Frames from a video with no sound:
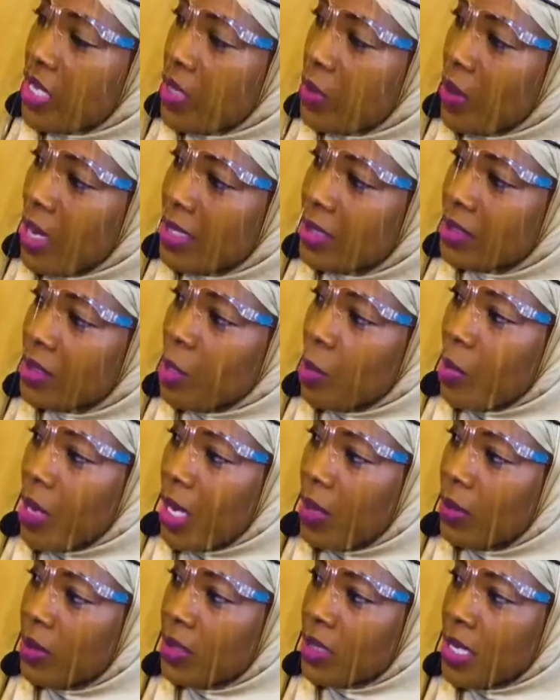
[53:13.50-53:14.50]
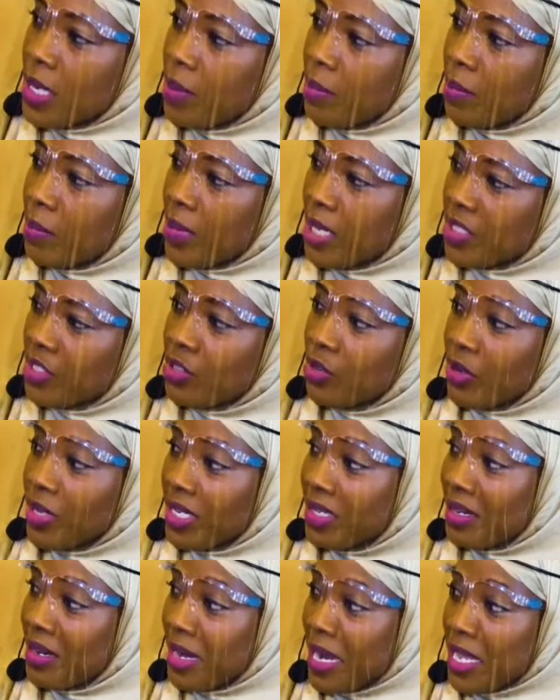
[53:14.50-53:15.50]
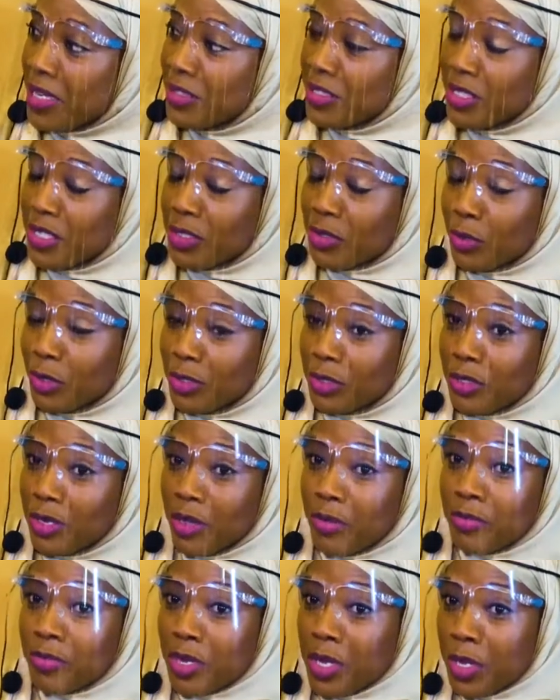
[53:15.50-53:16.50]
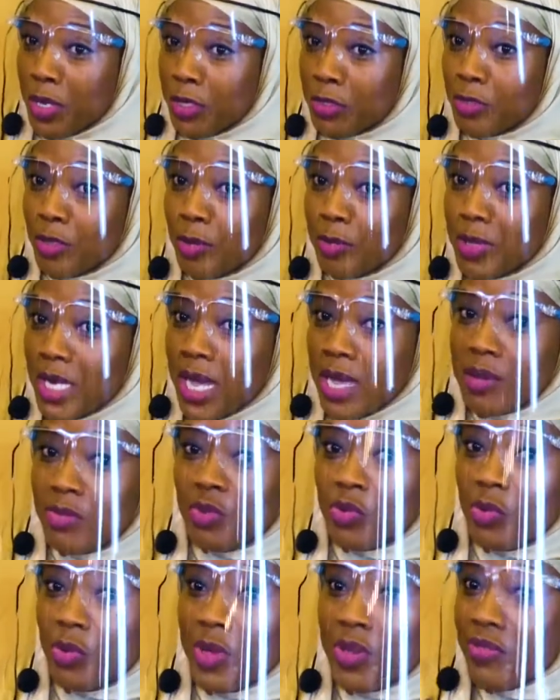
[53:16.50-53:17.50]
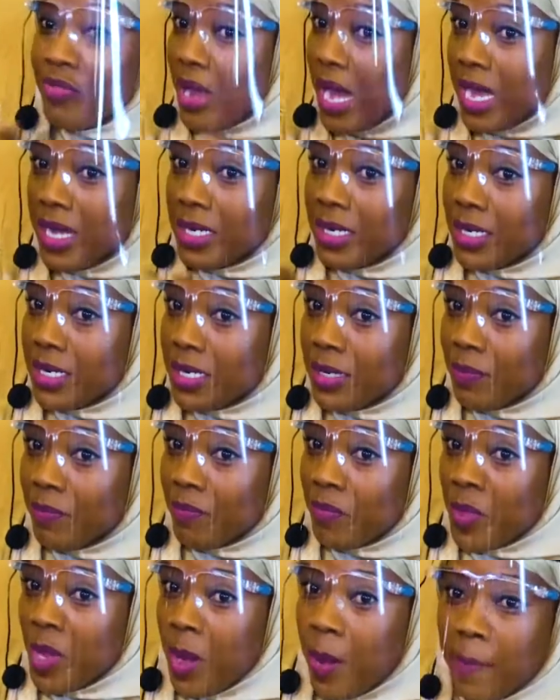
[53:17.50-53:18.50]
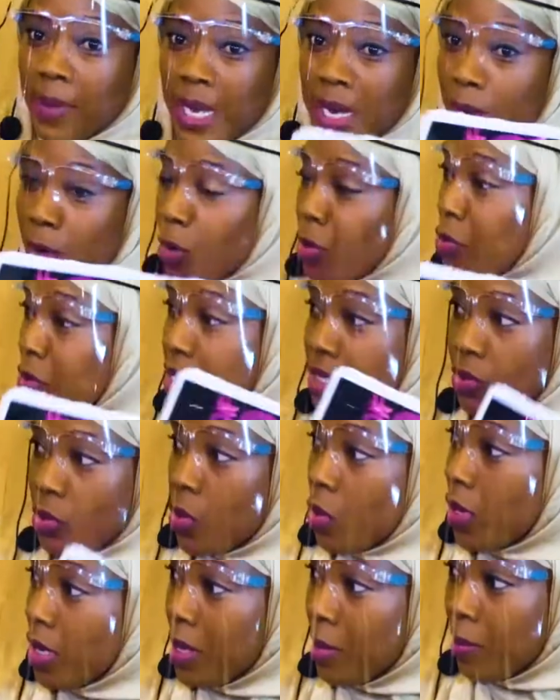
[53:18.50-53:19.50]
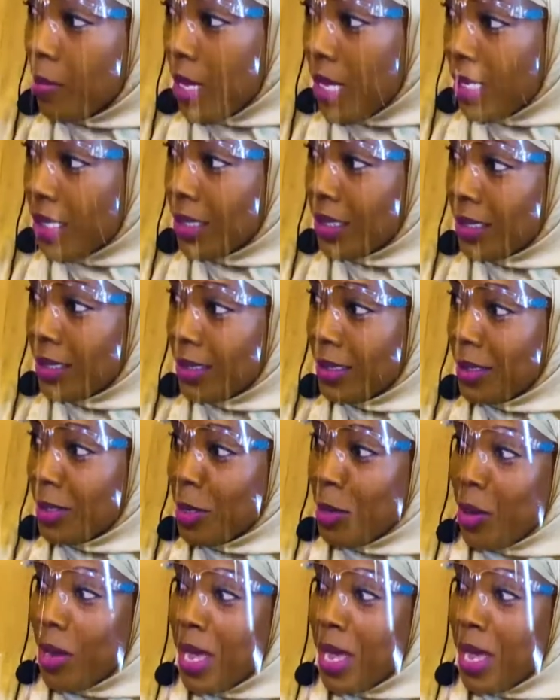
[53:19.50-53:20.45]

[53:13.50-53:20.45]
you asked about him mastering the lenses or stuff. Sometimes we fight, but I always call him back. You know,